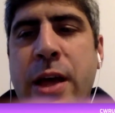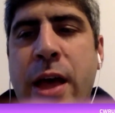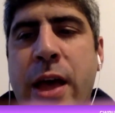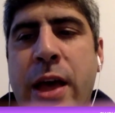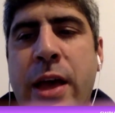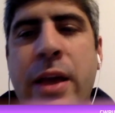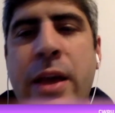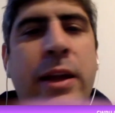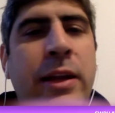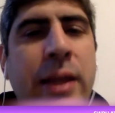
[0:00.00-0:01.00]
a
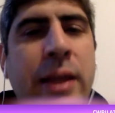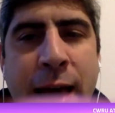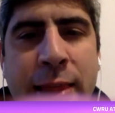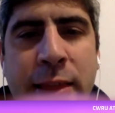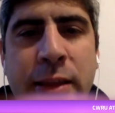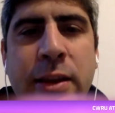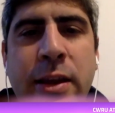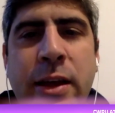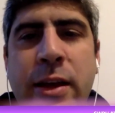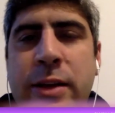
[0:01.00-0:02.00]
elite athlete,
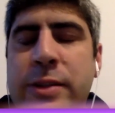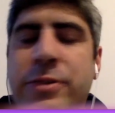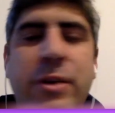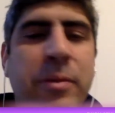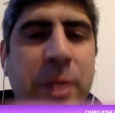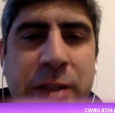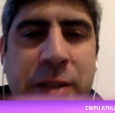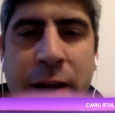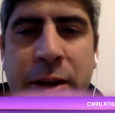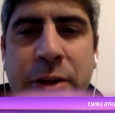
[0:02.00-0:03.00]
extremely
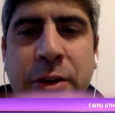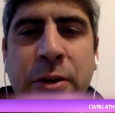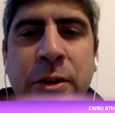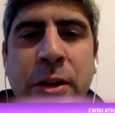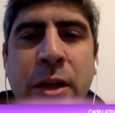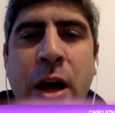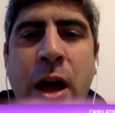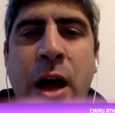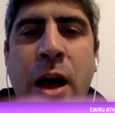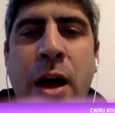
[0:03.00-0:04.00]
technical.
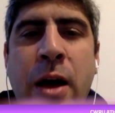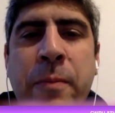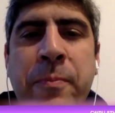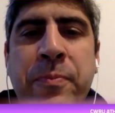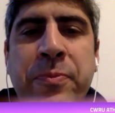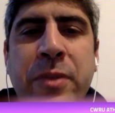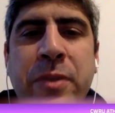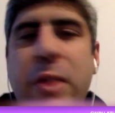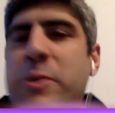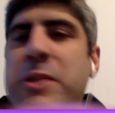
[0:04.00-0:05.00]
Um, he
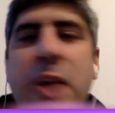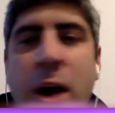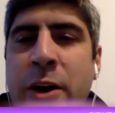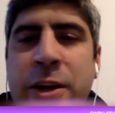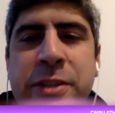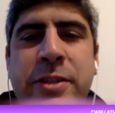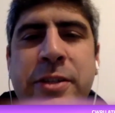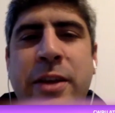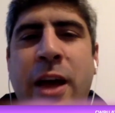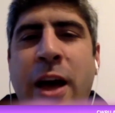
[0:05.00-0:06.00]
was an artist.
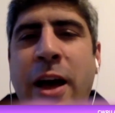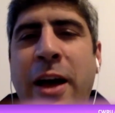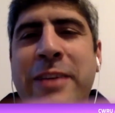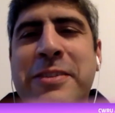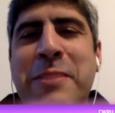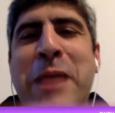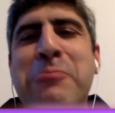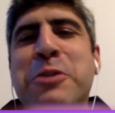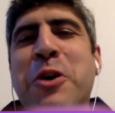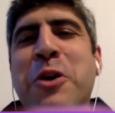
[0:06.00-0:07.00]
Uh, sometimes
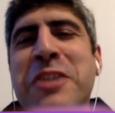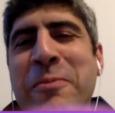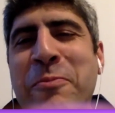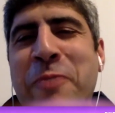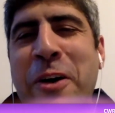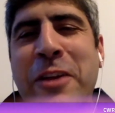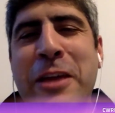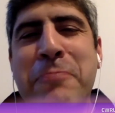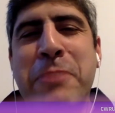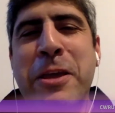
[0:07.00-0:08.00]
coaching him felt like
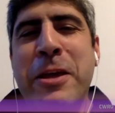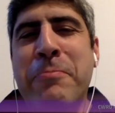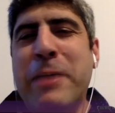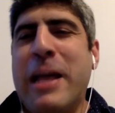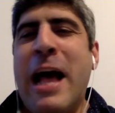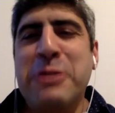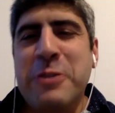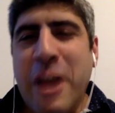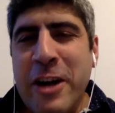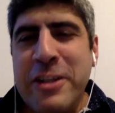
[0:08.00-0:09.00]
being Picasso's
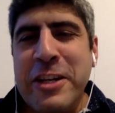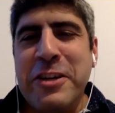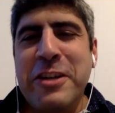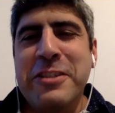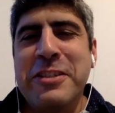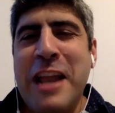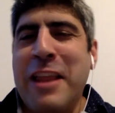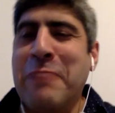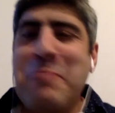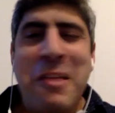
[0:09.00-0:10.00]
art teacher because it's kind of like,
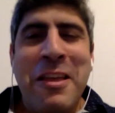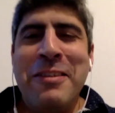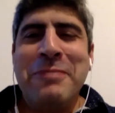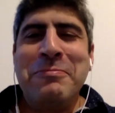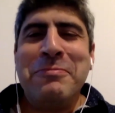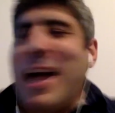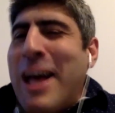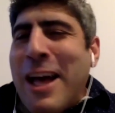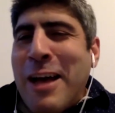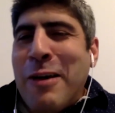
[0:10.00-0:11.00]

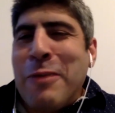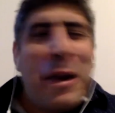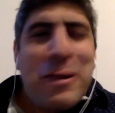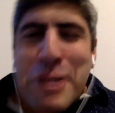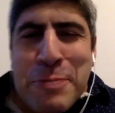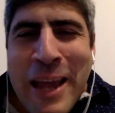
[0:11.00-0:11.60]
uh, why don't you just paint?